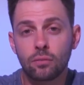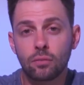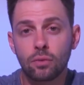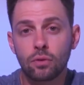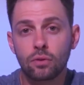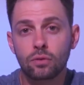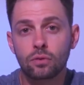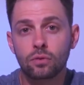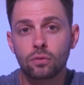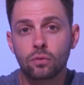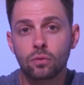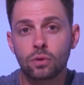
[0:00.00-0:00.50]

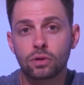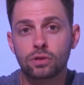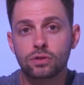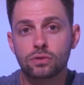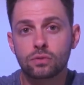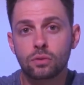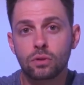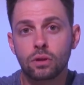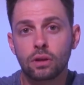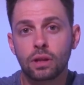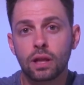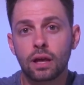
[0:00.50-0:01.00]
mode, which
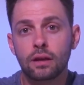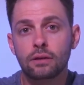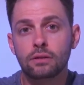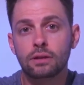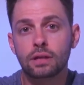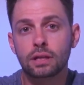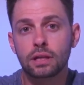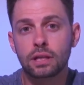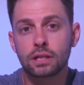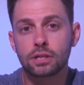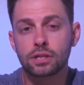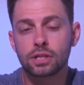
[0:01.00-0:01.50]
will allow you to
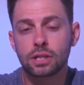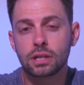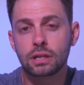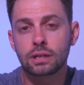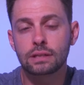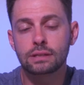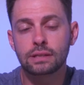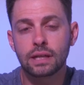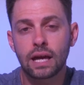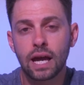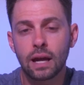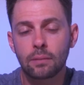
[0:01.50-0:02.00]
initiate a
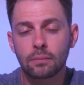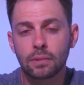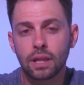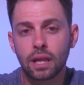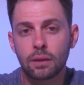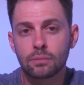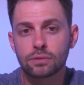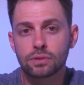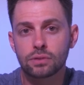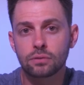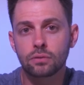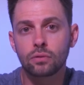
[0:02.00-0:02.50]
time
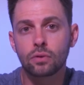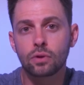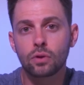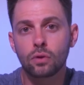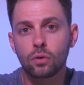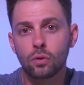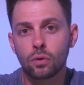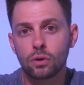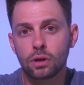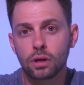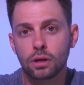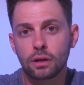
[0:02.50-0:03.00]
lapse or
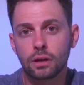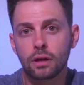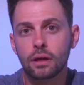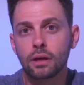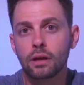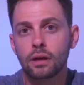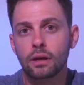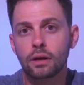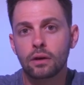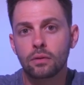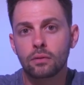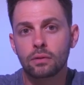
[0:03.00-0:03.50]
recording
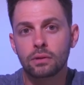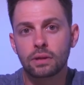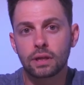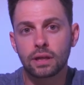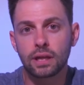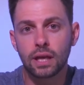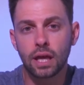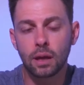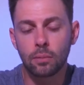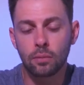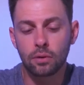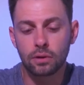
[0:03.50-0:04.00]
when the
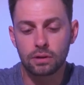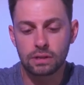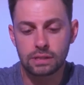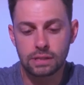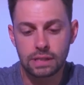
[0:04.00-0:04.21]
camera is